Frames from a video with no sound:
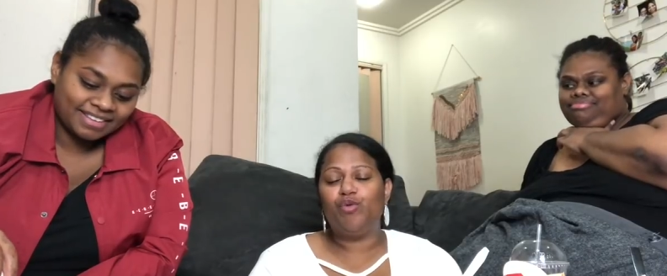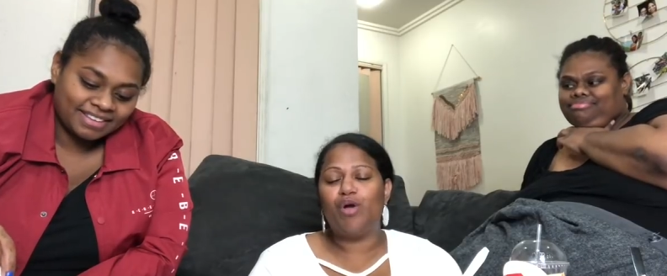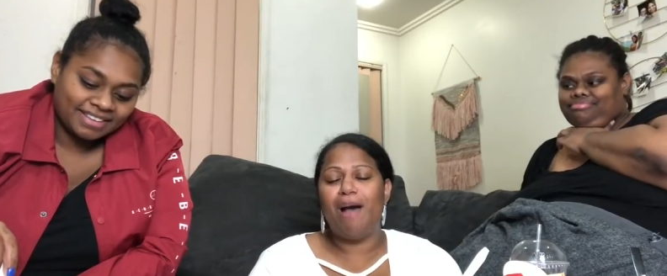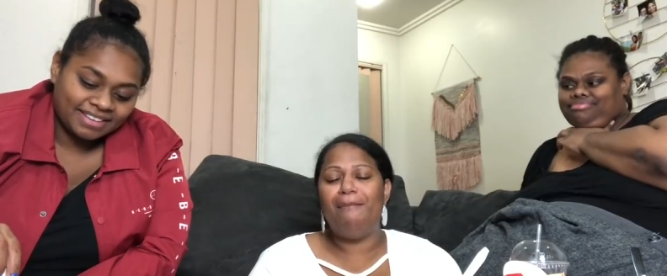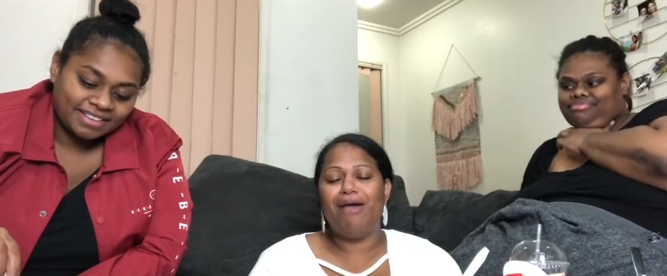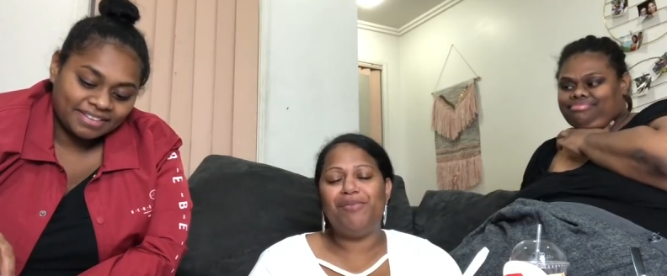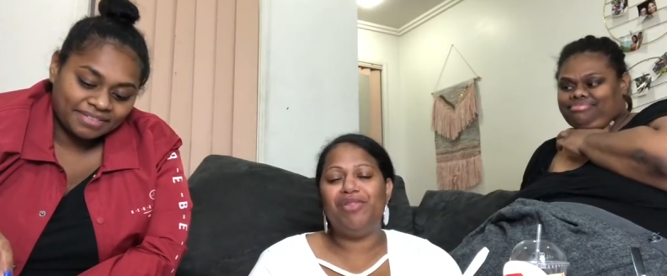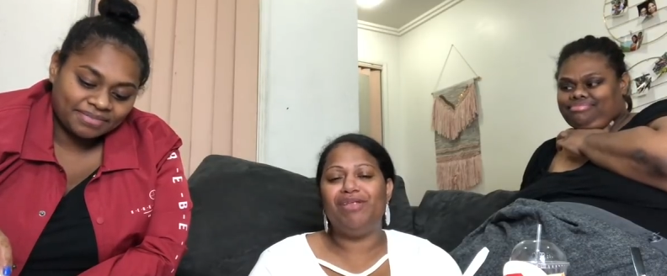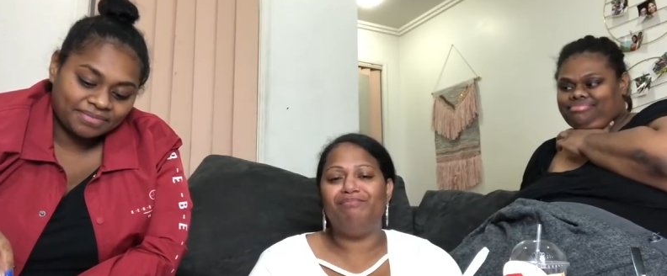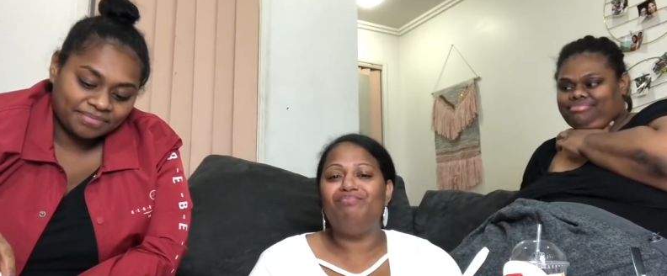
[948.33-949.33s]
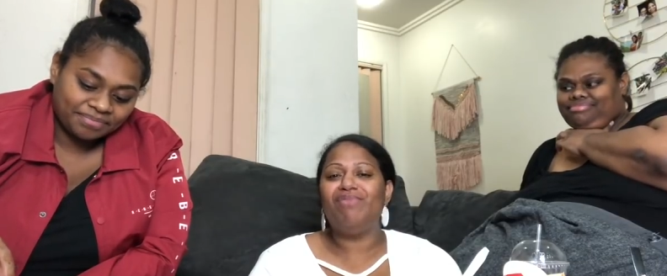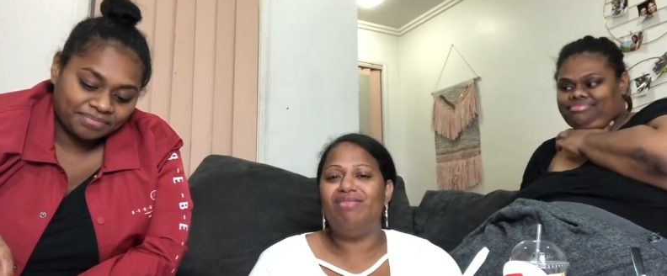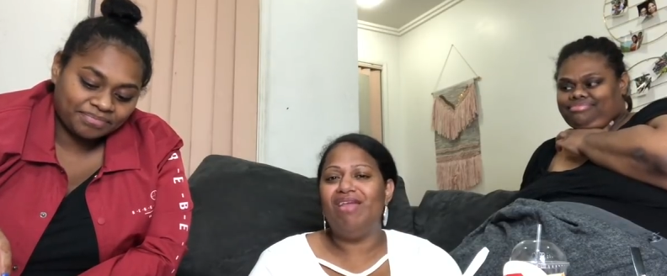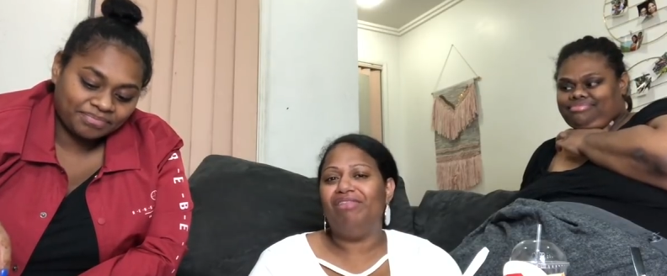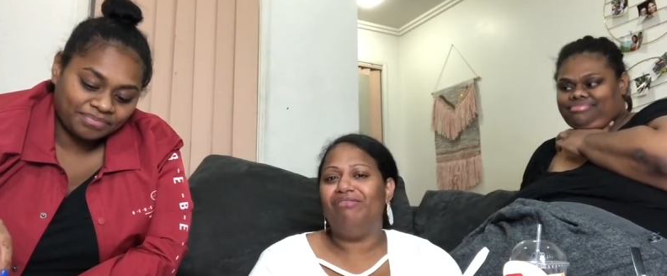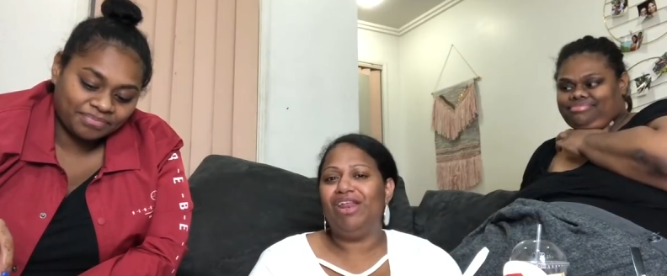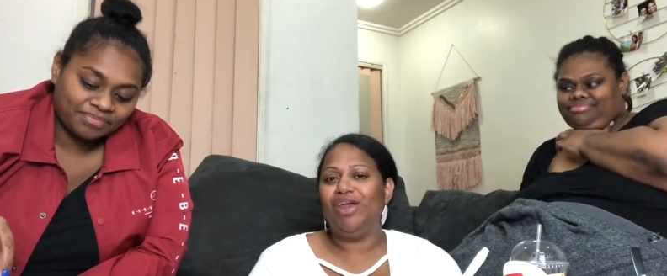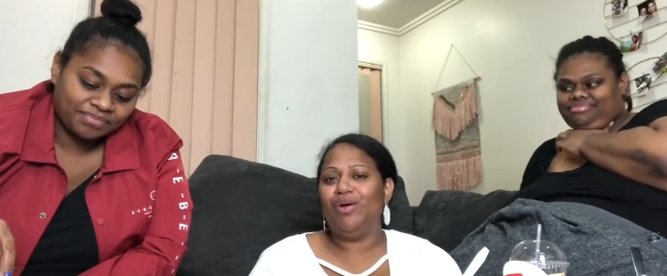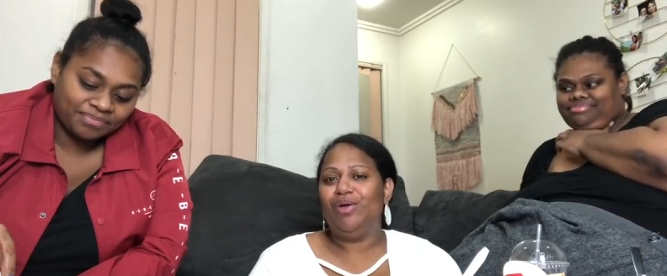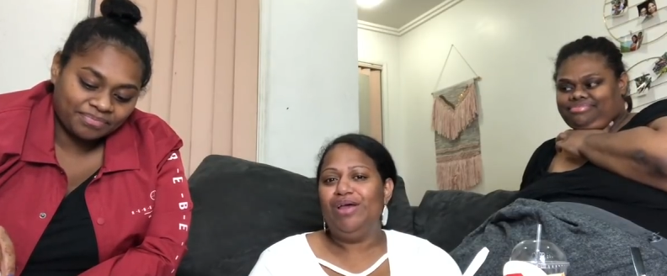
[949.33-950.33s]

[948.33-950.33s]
Speaker 1: we'll come back with a another video